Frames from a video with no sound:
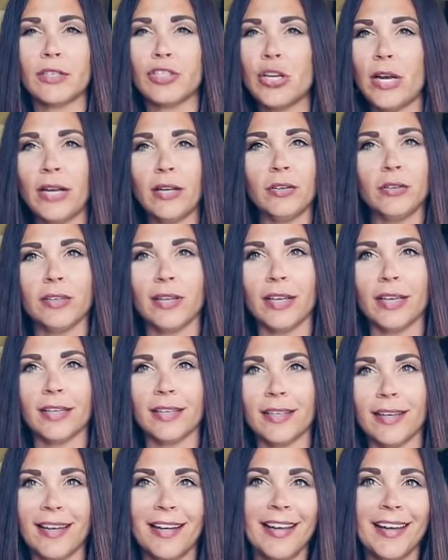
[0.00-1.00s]

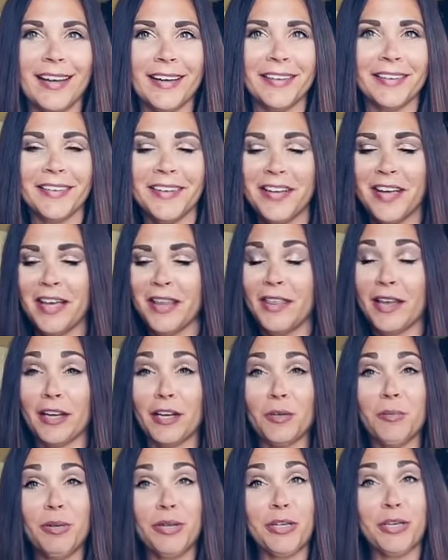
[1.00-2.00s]
childlike. That
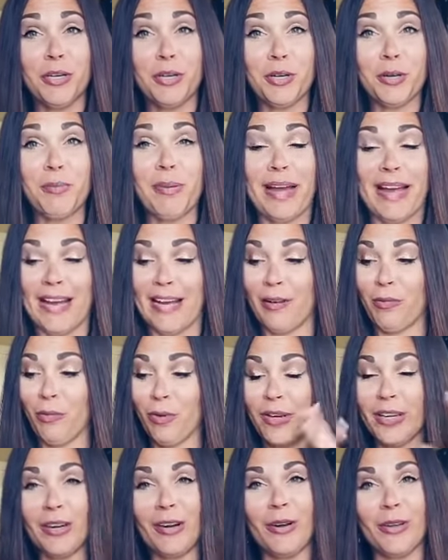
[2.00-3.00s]
could be good or bad.
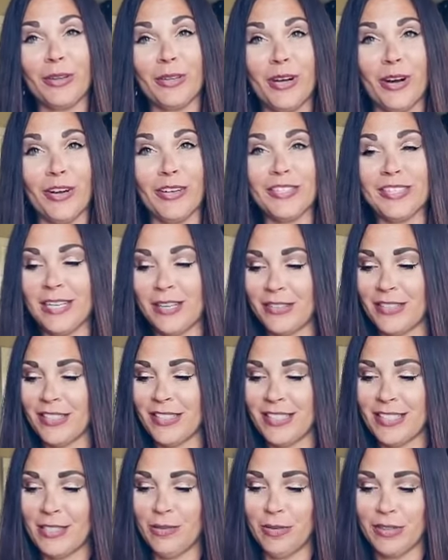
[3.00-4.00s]
We'll get all the cards out
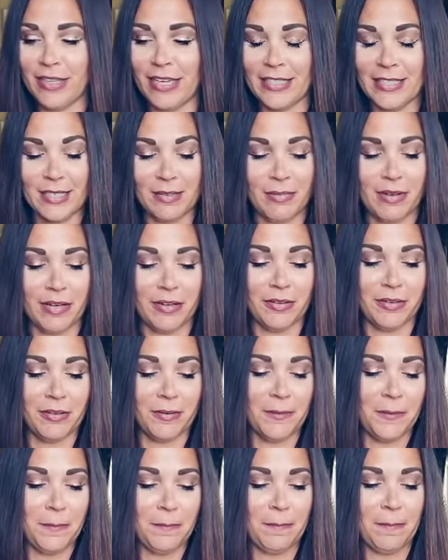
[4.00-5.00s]
to see what that's
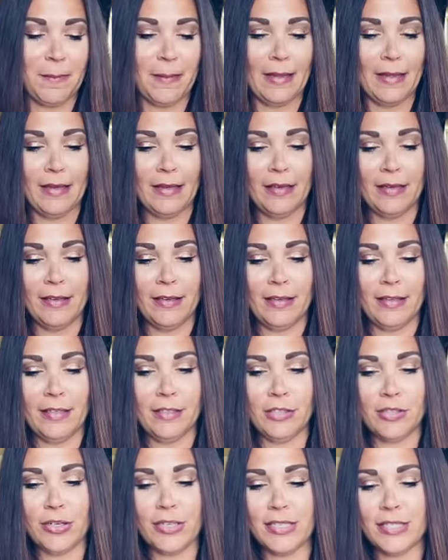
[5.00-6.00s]
about.
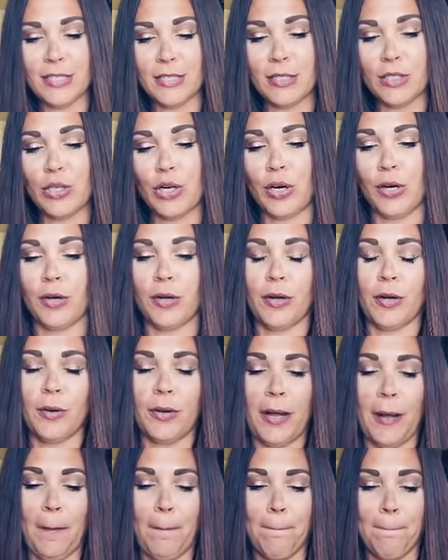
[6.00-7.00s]
Interesting start.
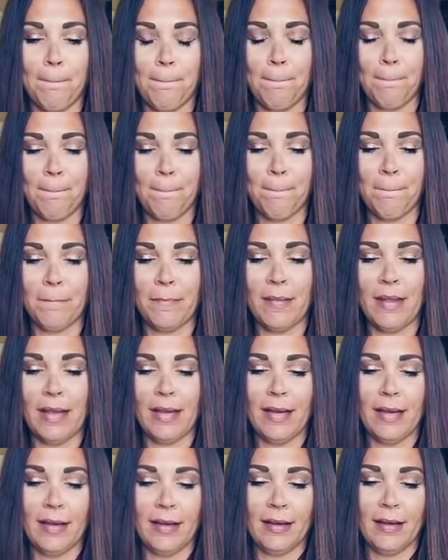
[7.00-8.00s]
Okay.
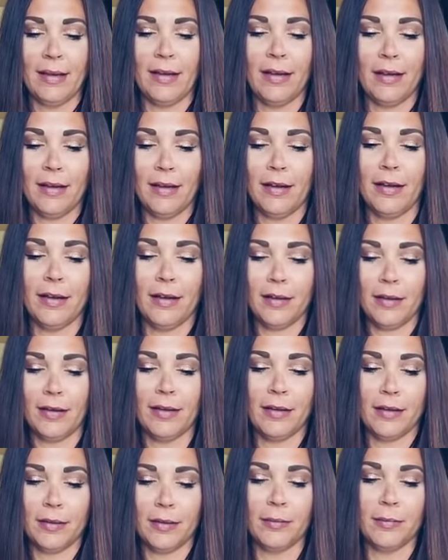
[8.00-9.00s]

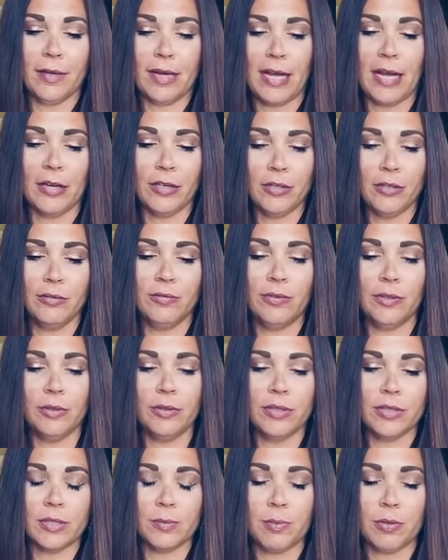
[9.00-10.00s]
Um, how you
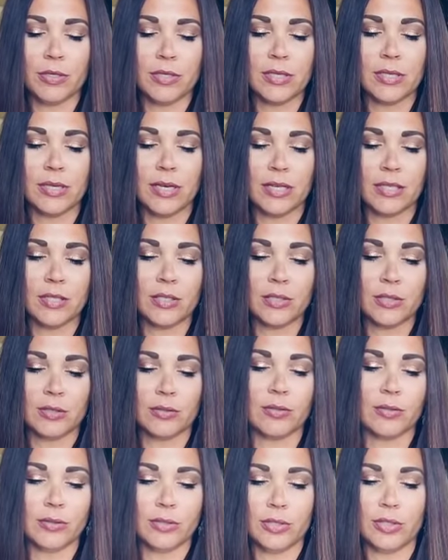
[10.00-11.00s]
view this person
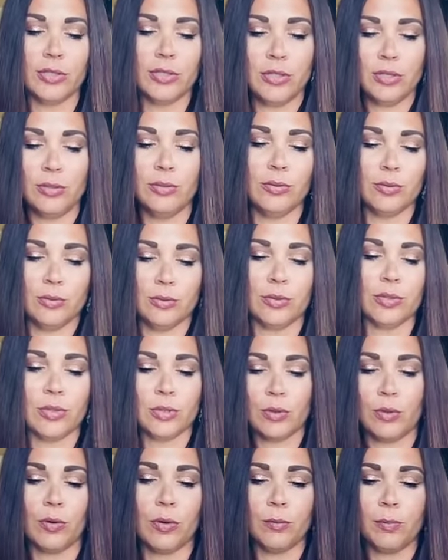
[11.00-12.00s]
external to you,
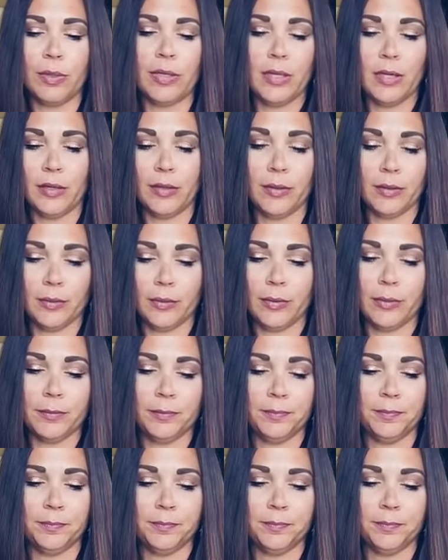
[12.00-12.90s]
Scorpio.